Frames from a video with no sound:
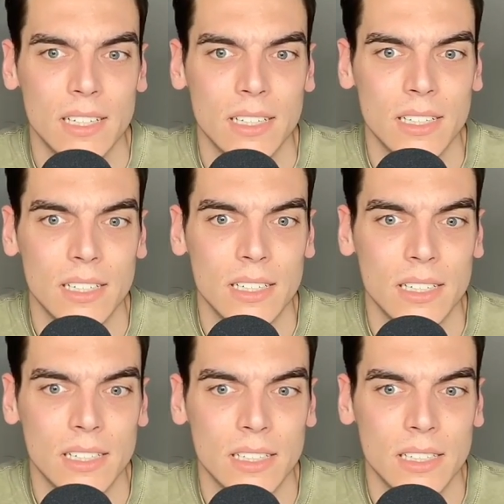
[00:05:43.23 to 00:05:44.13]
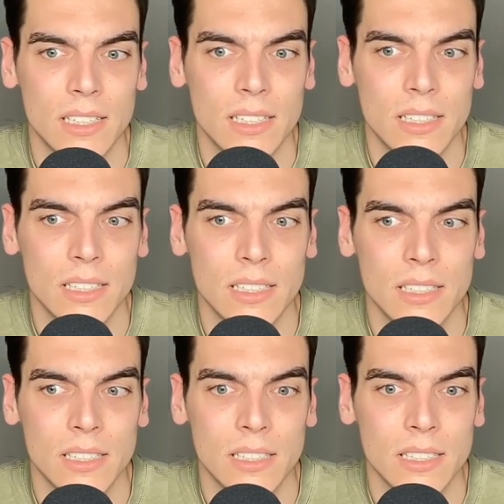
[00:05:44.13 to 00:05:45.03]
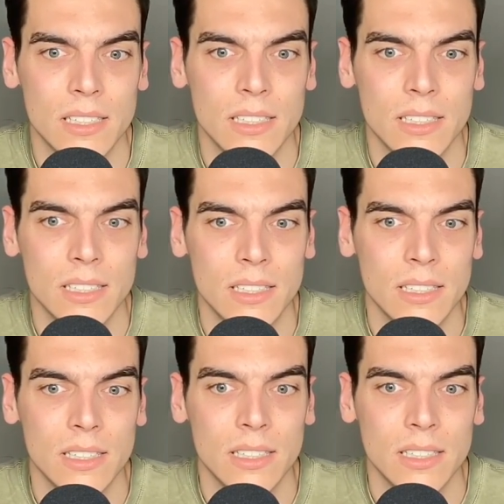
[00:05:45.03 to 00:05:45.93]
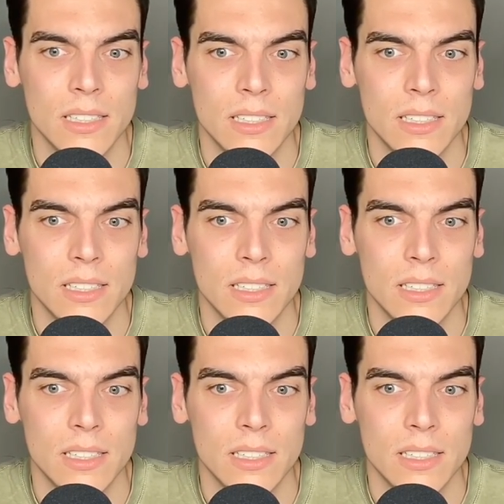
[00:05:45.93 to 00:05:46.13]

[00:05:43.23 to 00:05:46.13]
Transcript: No words are spoken by the person on screen.